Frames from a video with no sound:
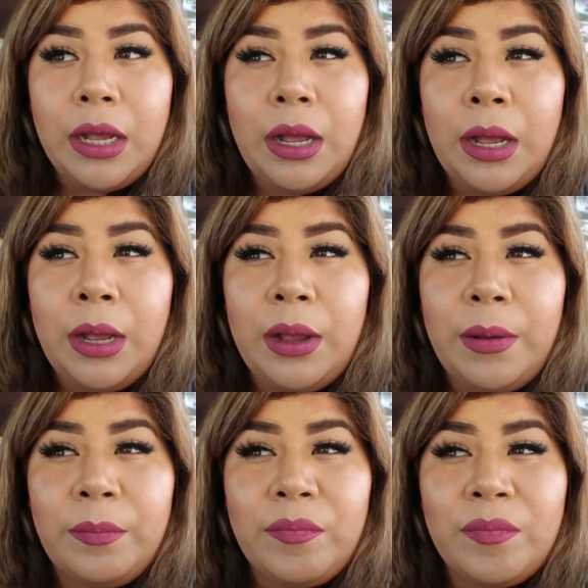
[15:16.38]

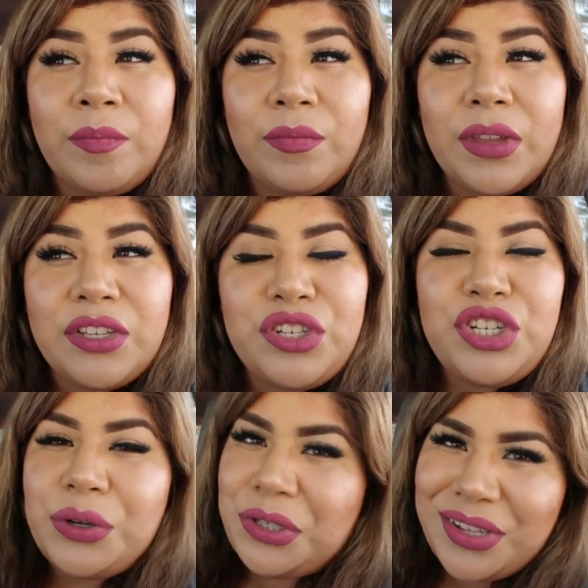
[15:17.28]
So
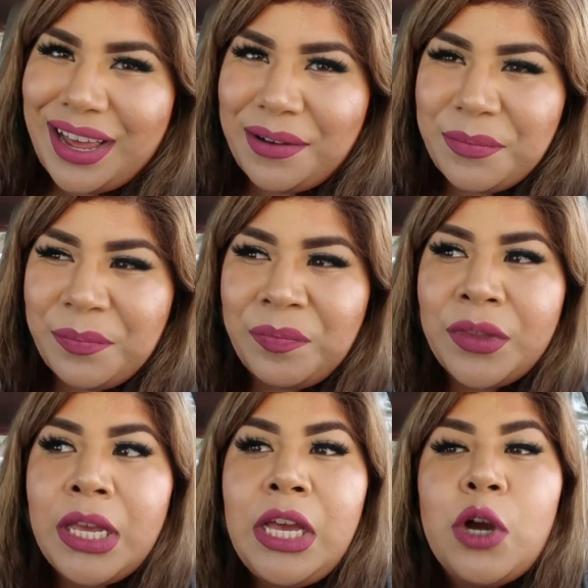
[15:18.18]
don't do that.
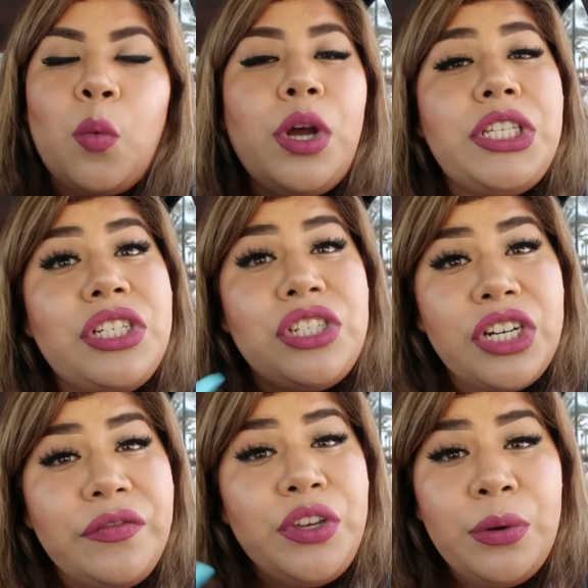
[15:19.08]
Once you
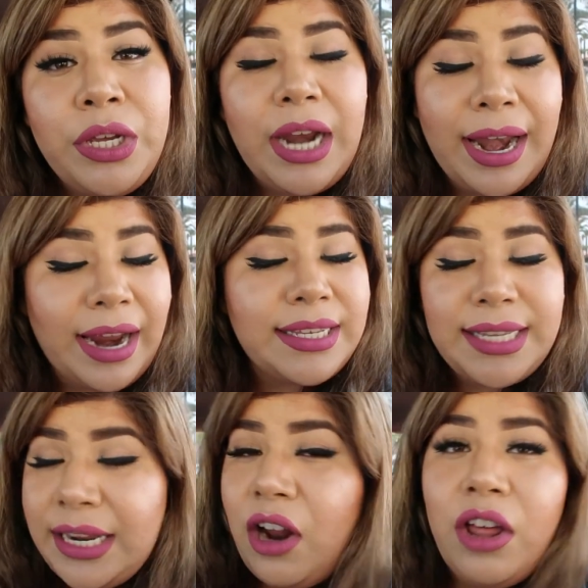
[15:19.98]
start viewing, and I
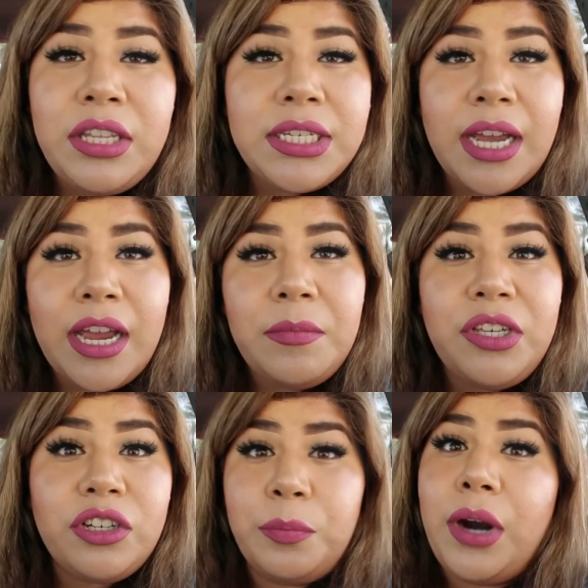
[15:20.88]
say it all the time,
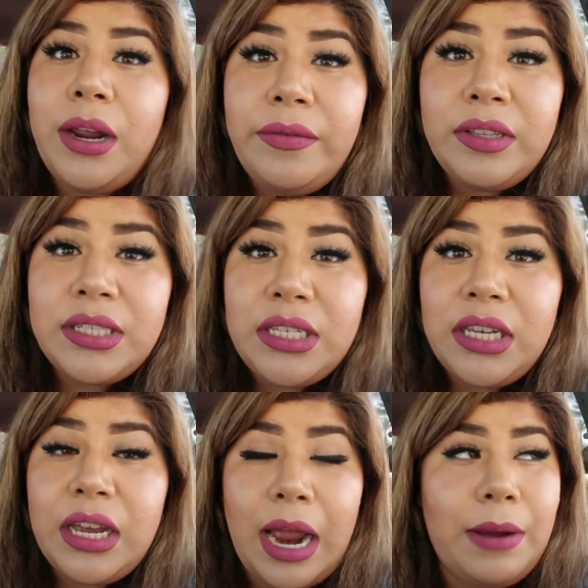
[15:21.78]
and you could probably even
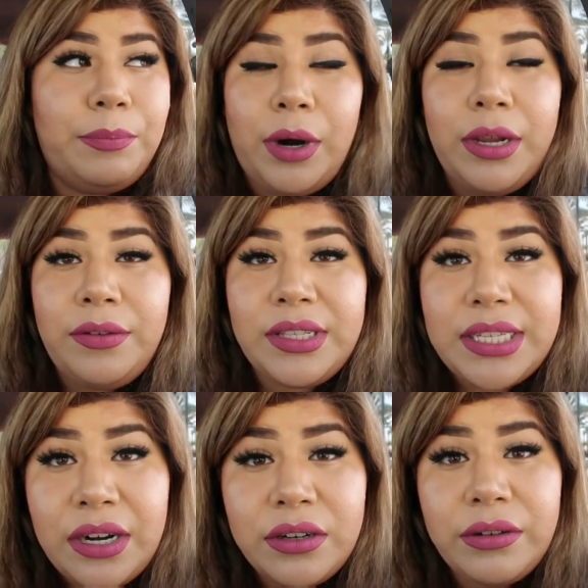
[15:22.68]
see, I probably even
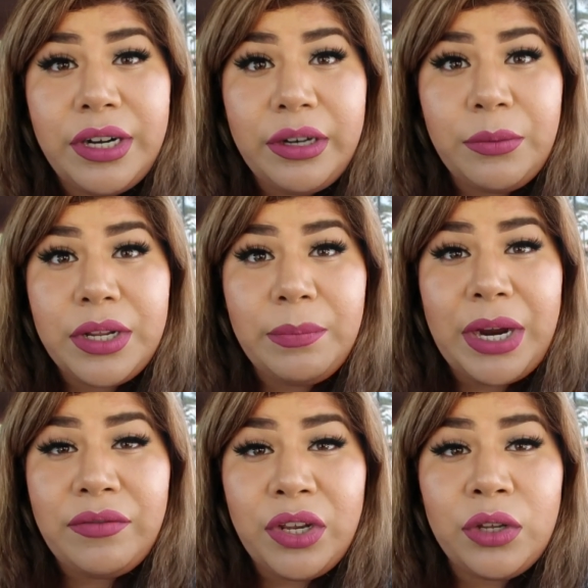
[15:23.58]
said it already in one of
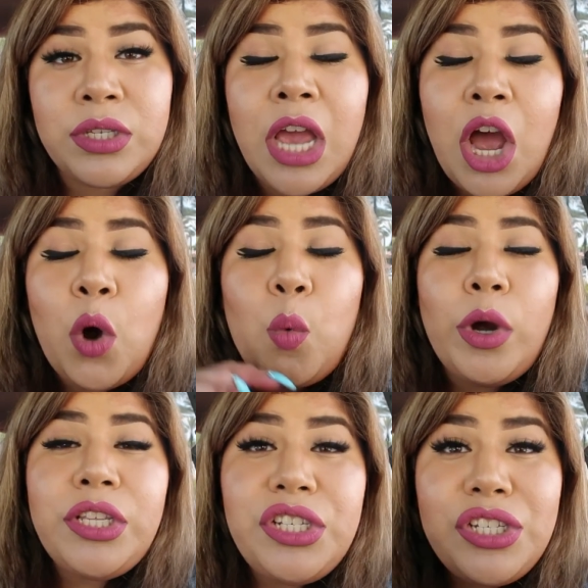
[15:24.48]
my videos,
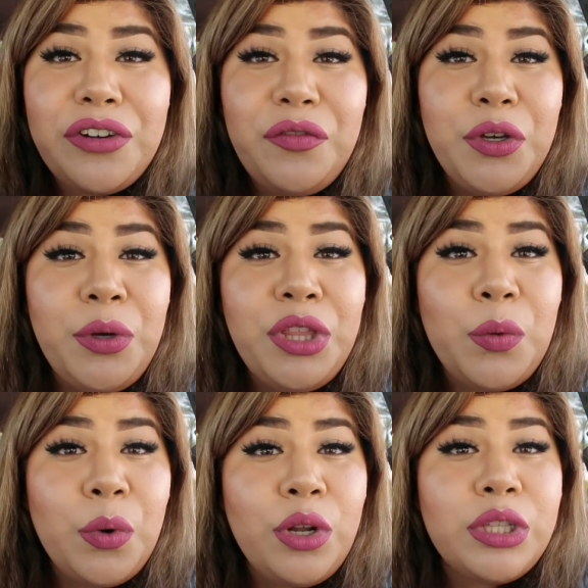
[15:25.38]
once you start viewing
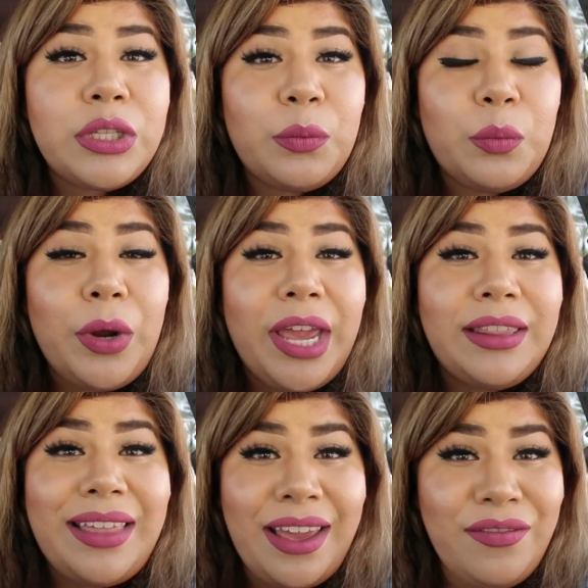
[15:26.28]
the world the
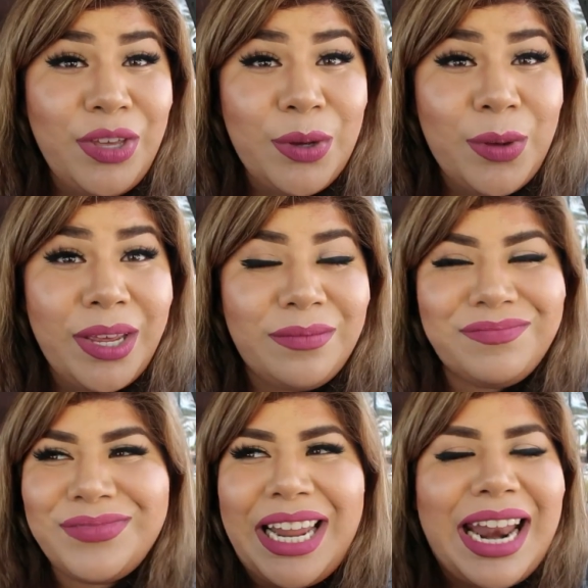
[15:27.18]
way they view it,
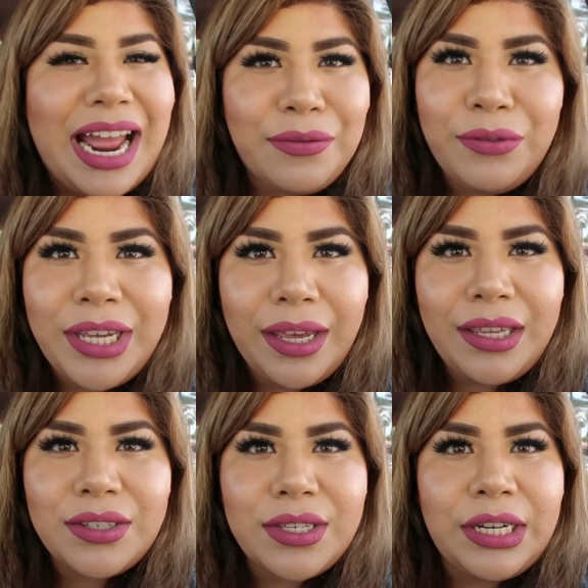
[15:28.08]
life will
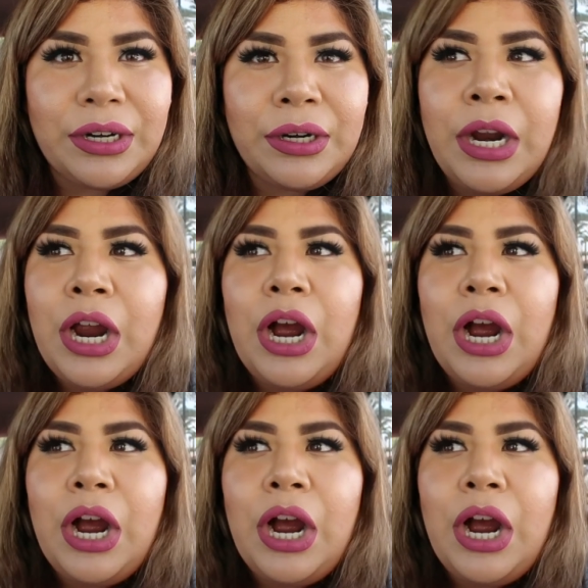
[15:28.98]
get easier.